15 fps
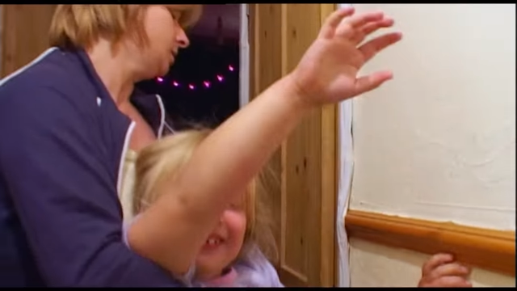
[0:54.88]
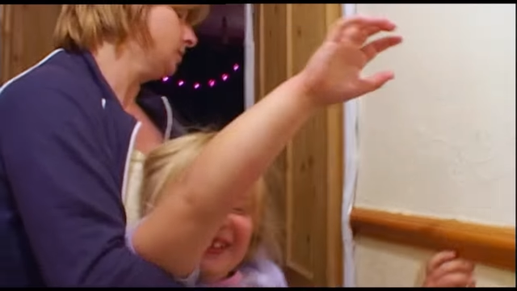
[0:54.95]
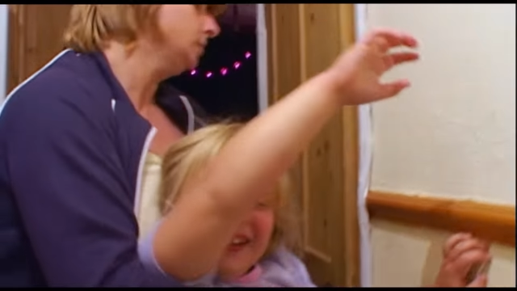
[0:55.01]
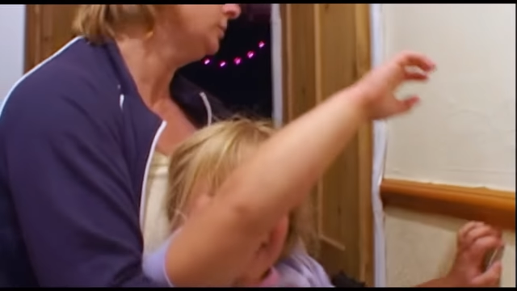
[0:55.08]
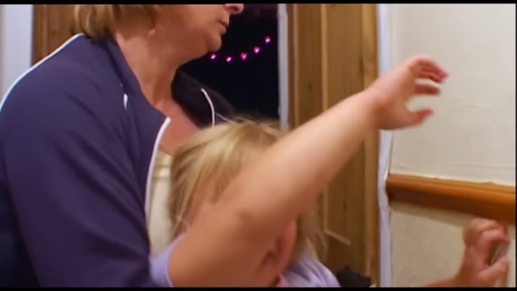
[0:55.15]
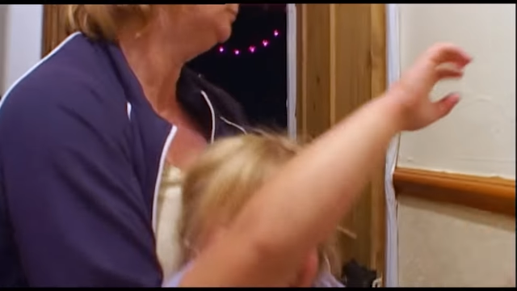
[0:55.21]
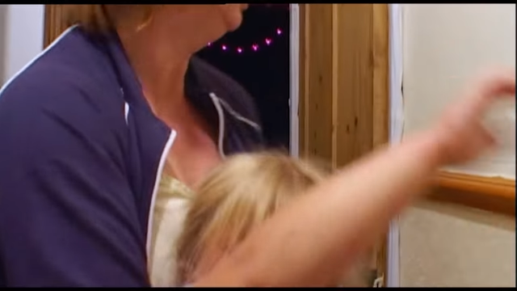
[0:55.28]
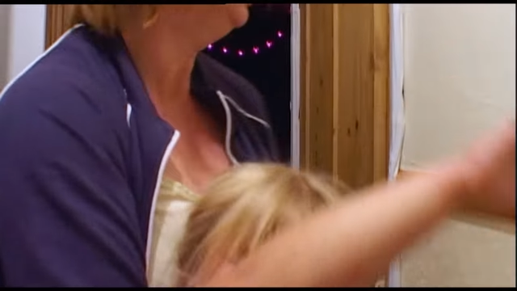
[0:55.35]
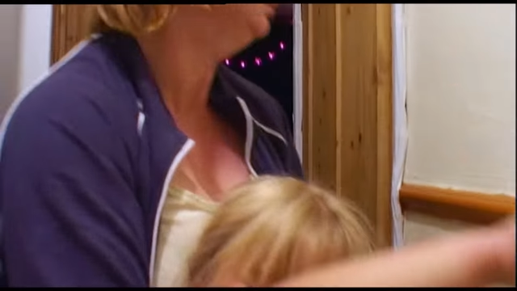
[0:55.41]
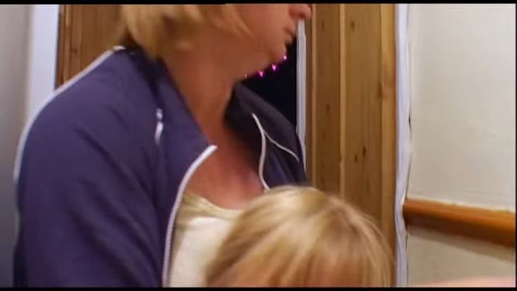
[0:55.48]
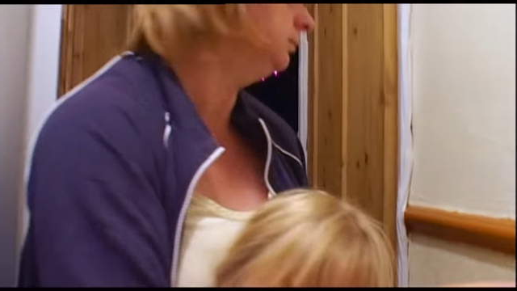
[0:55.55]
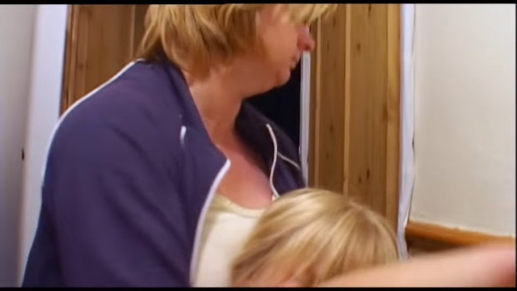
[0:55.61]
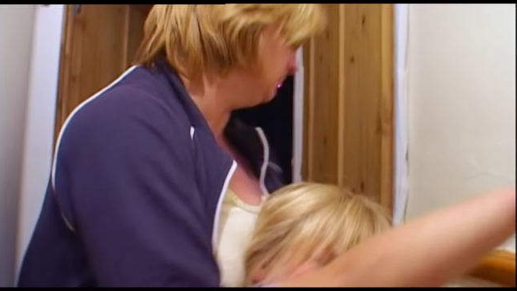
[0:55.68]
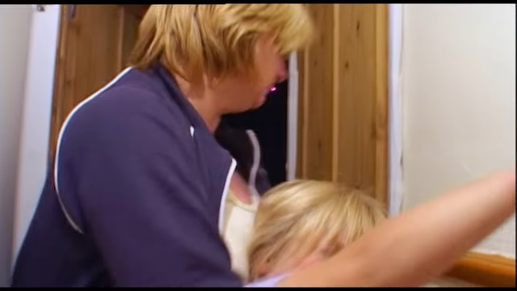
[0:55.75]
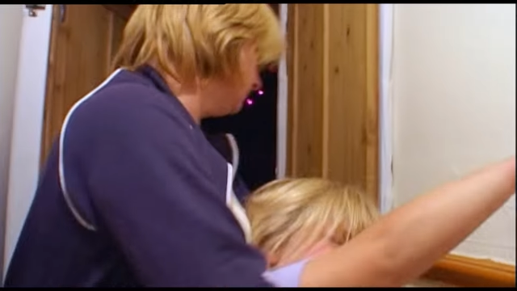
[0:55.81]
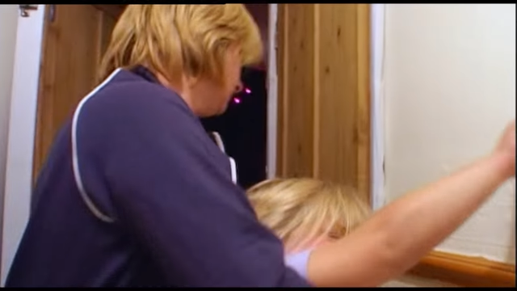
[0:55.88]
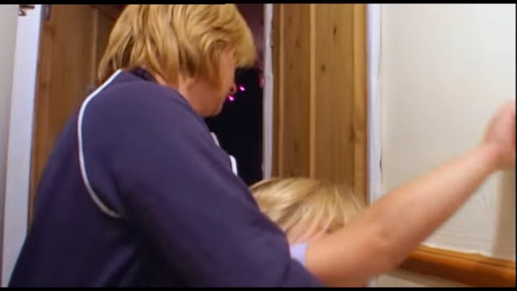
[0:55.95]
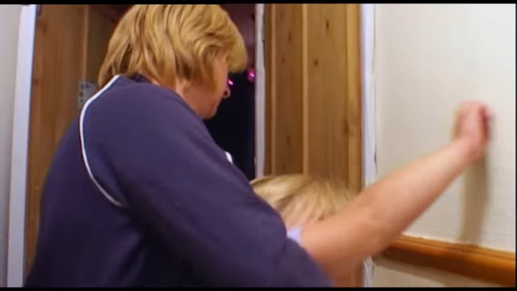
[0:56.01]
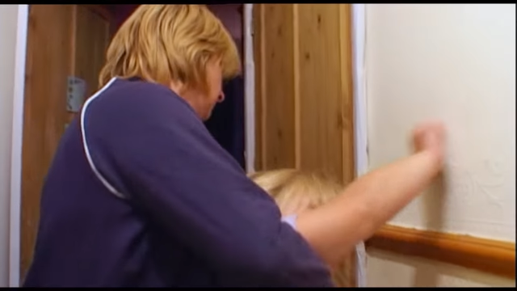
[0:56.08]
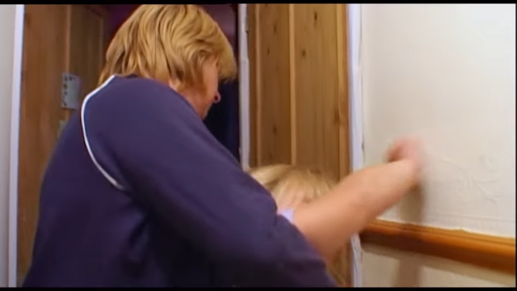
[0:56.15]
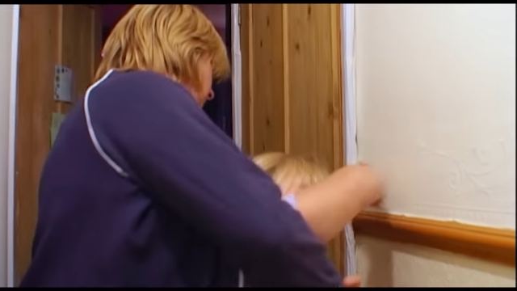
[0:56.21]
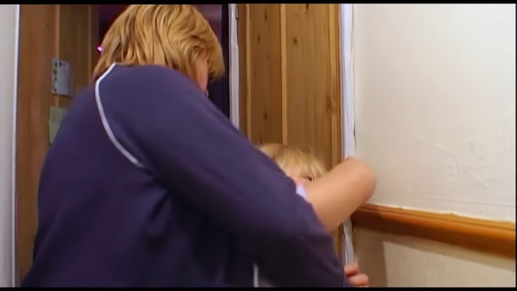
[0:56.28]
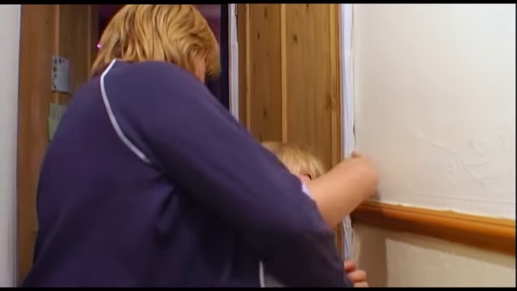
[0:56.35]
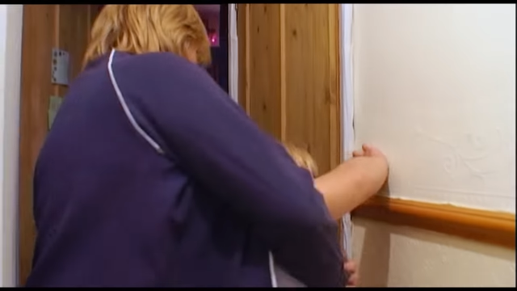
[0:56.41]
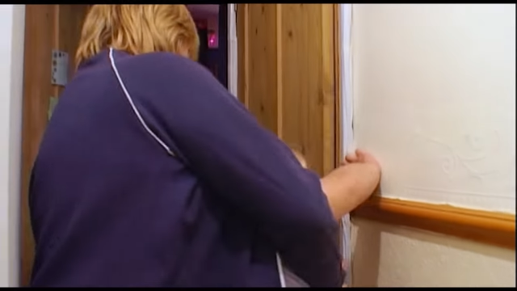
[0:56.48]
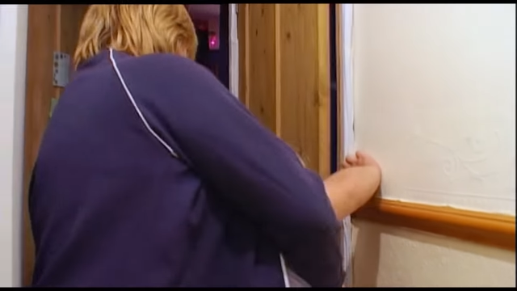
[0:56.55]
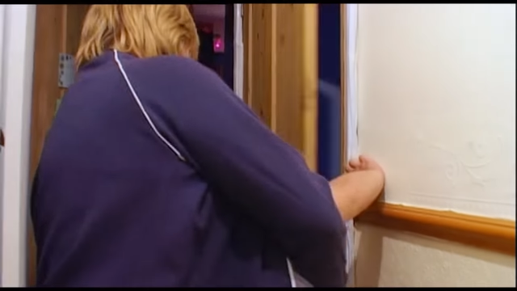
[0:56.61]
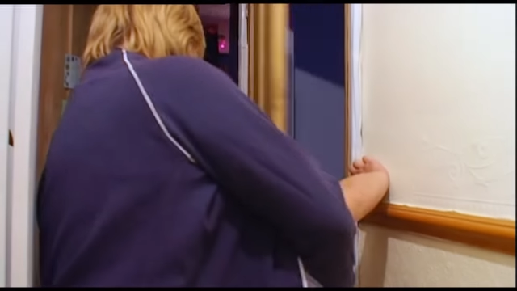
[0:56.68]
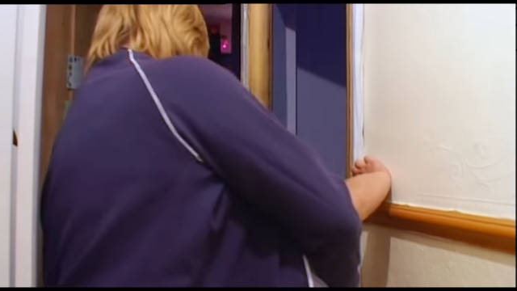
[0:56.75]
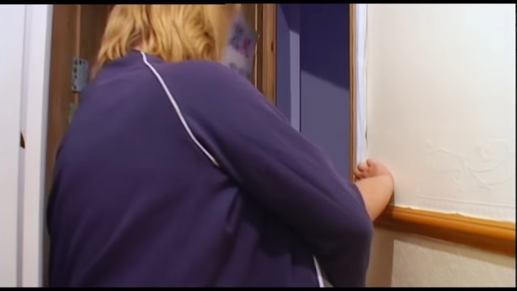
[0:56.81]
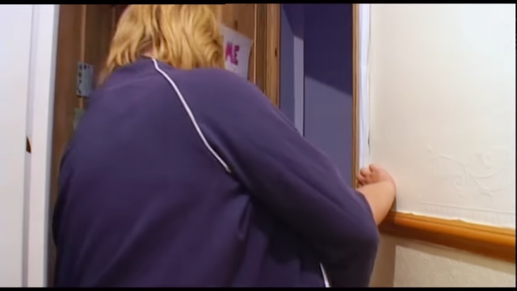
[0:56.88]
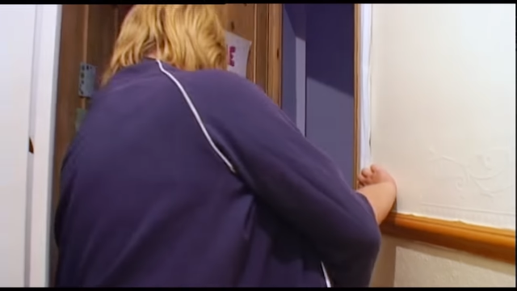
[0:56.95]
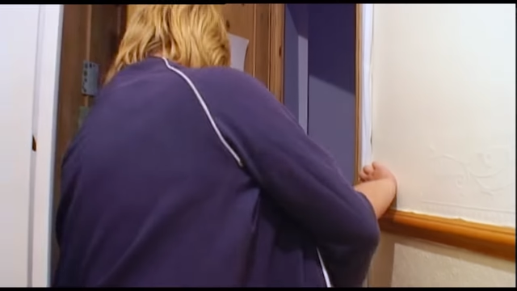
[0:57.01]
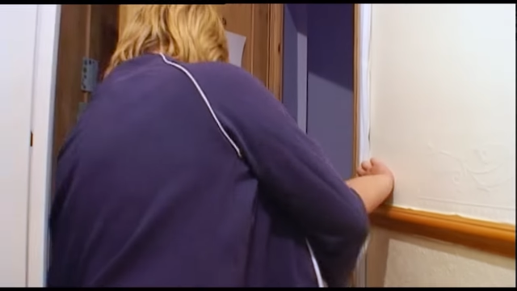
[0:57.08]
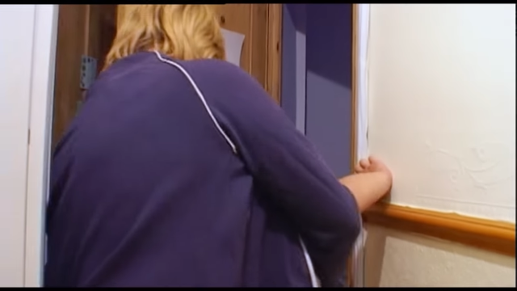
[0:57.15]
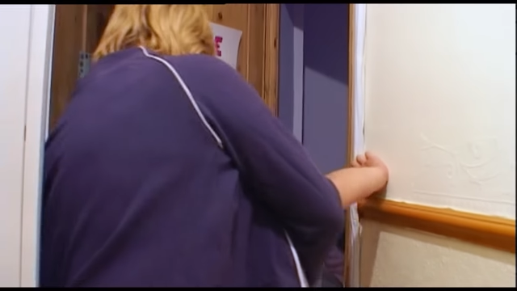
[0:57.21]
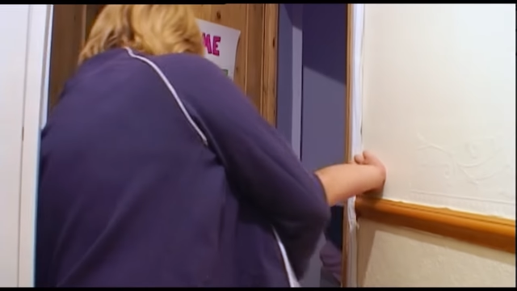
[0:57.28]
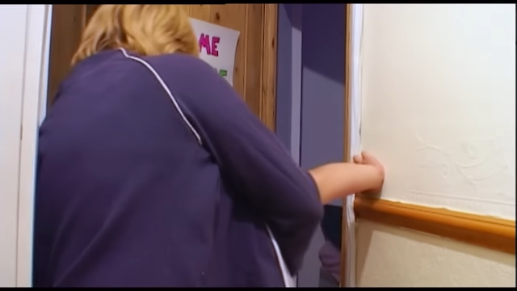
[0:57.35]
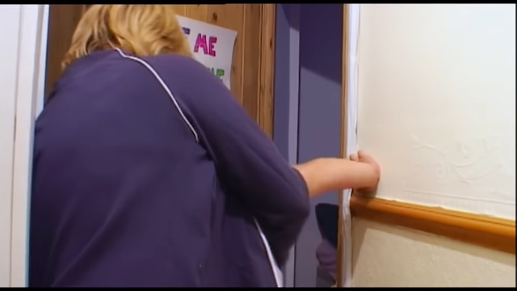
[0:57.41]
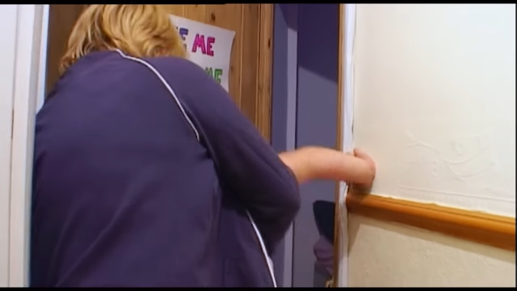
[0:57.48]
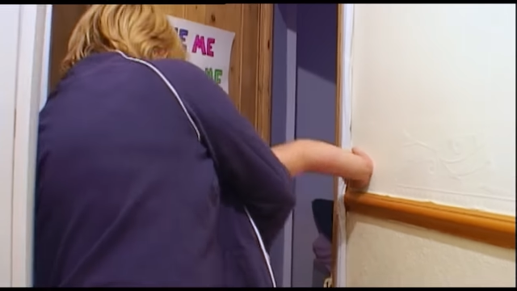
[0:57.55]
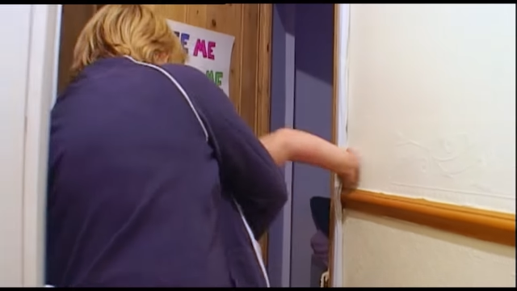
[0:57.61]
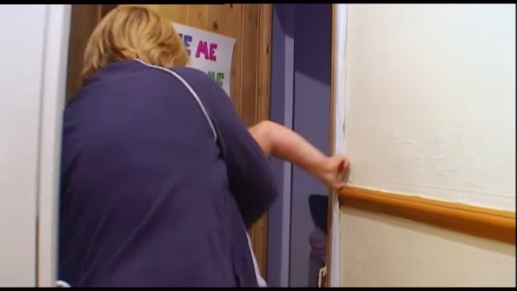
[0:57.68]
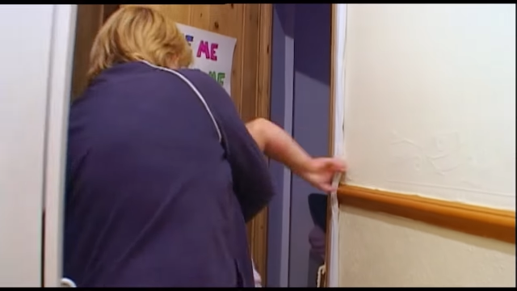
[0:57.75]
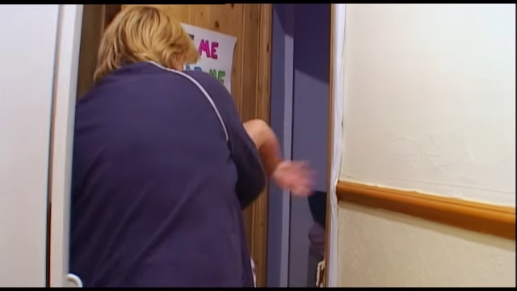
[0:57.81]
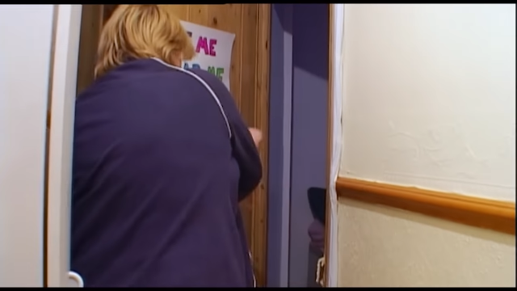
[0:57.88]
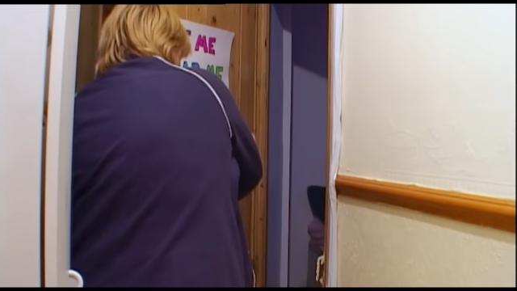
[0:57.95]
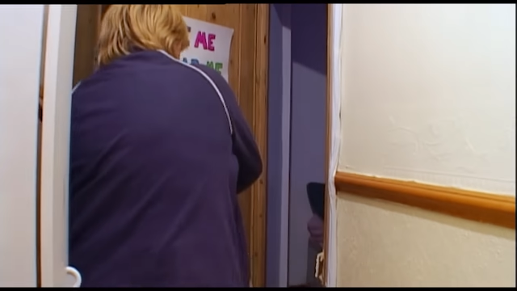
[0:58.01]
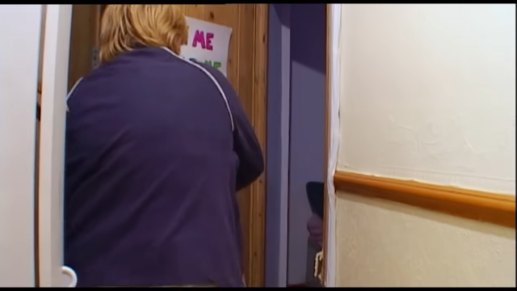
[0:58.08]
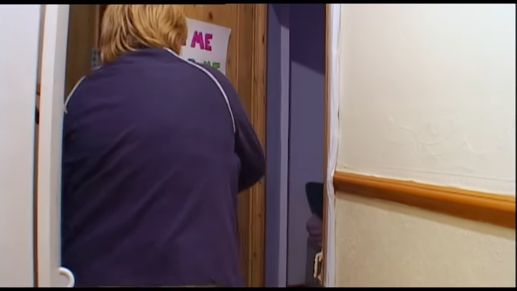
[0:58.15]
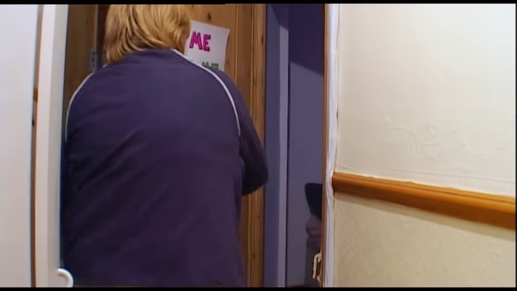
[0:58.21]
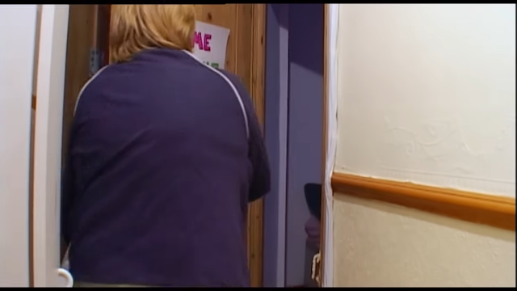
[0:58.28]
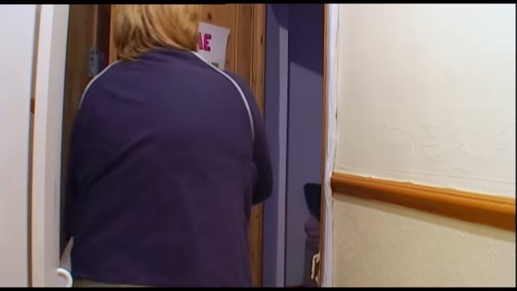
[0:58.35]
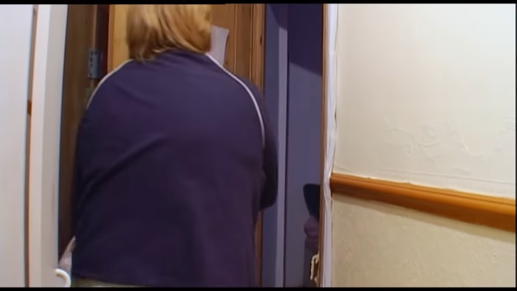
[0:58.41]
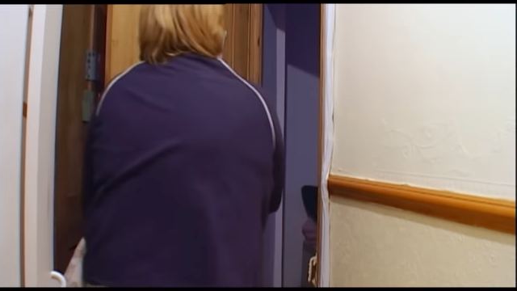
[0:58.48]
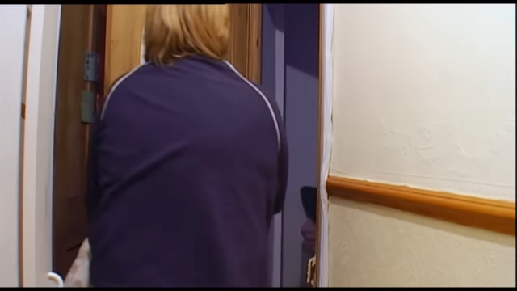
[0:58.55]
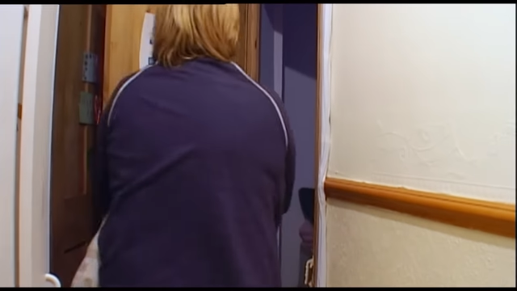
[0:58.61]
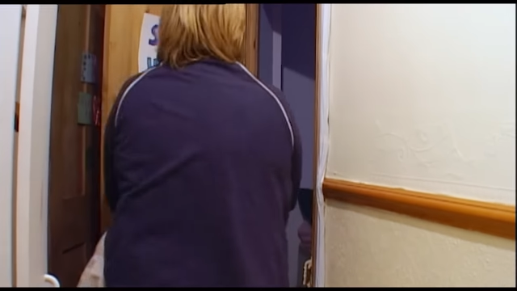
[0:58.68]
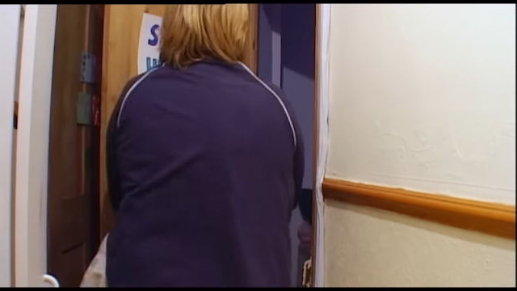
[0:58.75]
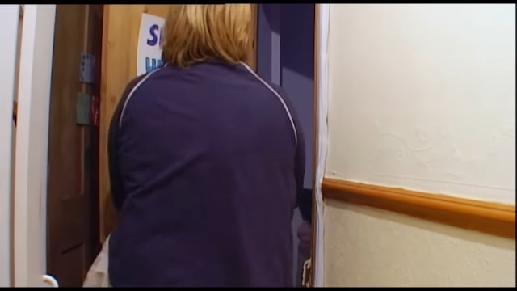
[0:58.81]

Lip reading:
Nobody's mouth can be seen.